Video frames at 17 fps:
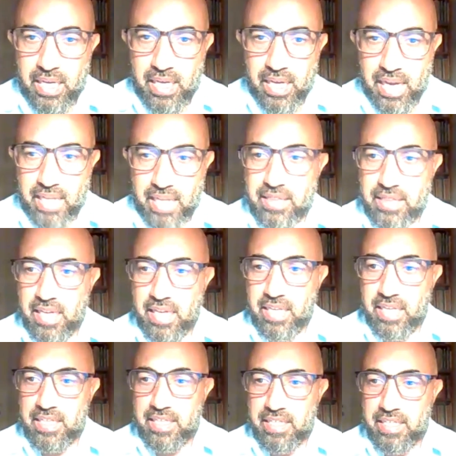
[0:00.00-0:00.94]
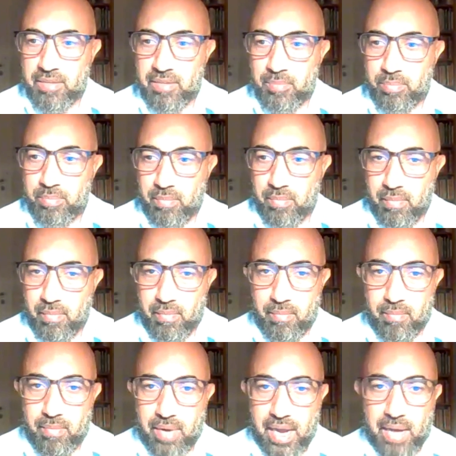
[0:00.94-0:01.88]
I think
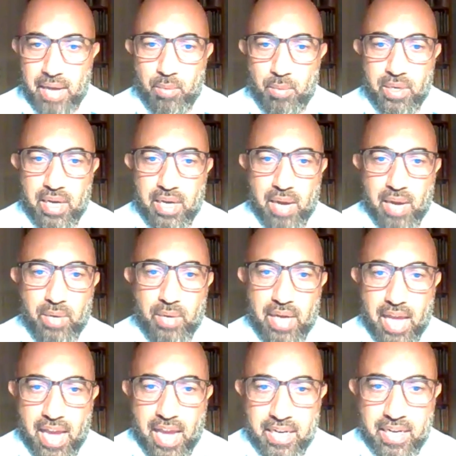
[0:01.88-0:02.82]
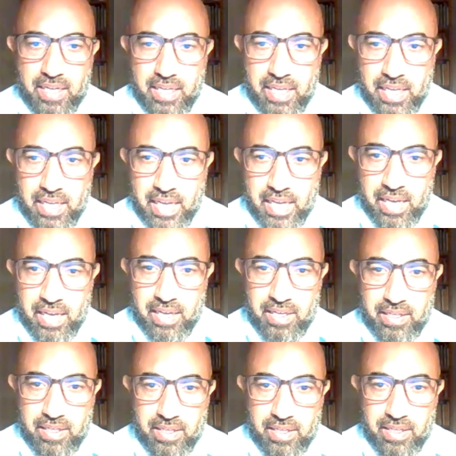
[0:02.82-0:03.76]
I will end
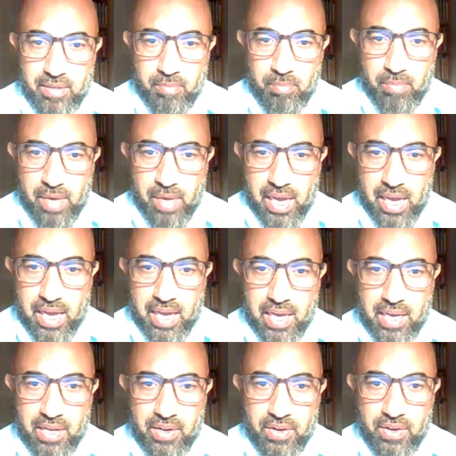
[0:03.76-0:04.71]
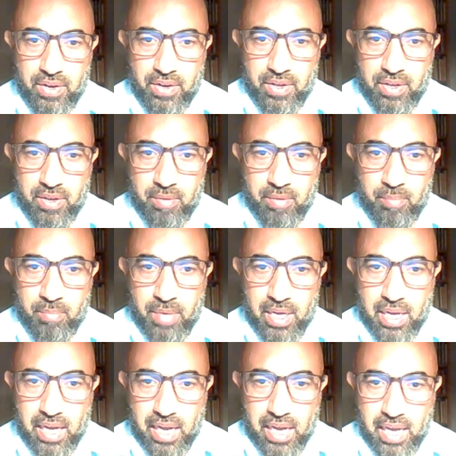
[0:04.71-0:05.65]
here, and
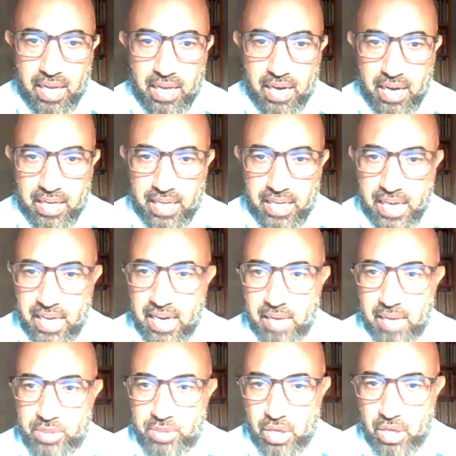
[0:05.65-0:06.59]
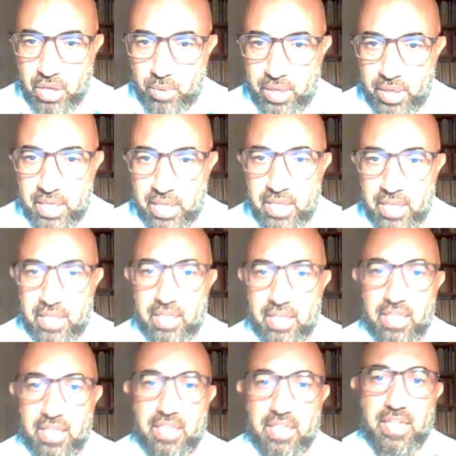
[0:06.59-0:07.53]
again, I'm sorry
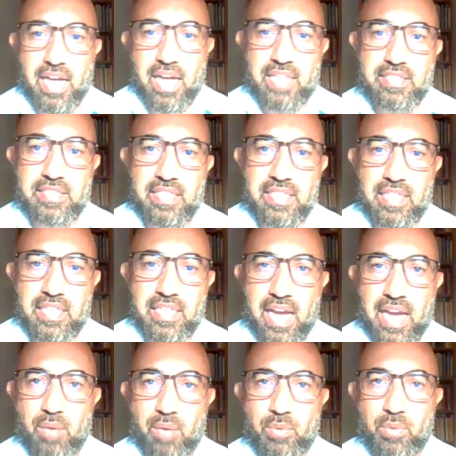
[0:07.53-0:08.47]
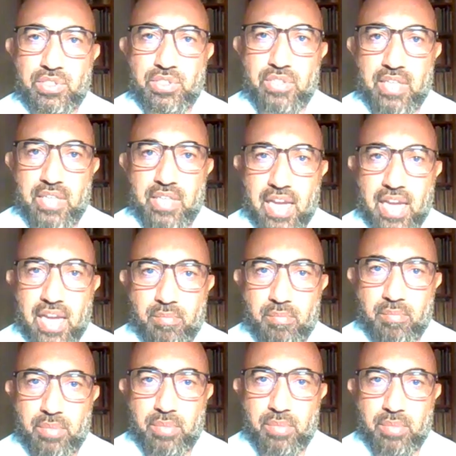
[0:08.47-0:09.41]
that I was not
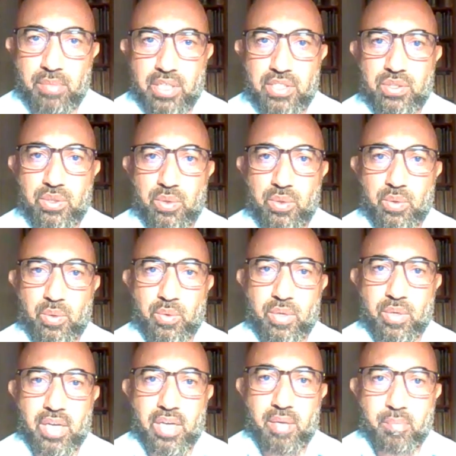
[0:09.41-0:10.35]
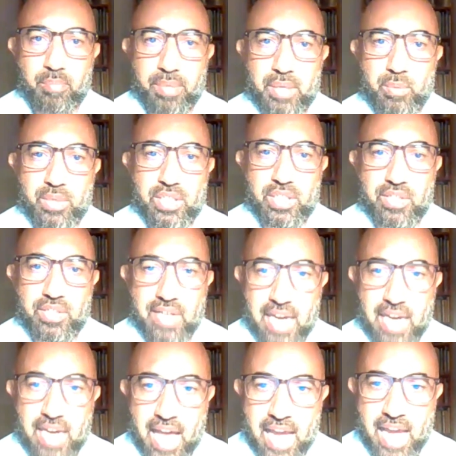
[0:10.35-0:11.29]
able to be with you
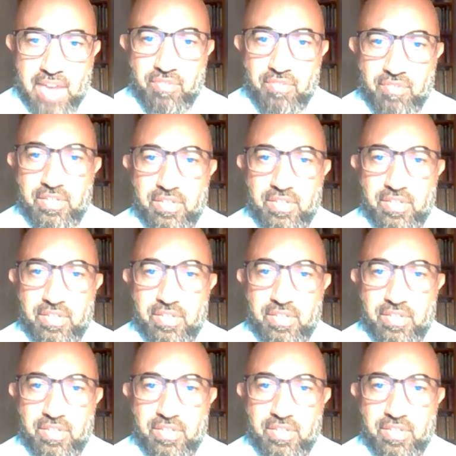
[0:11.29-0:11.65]
live.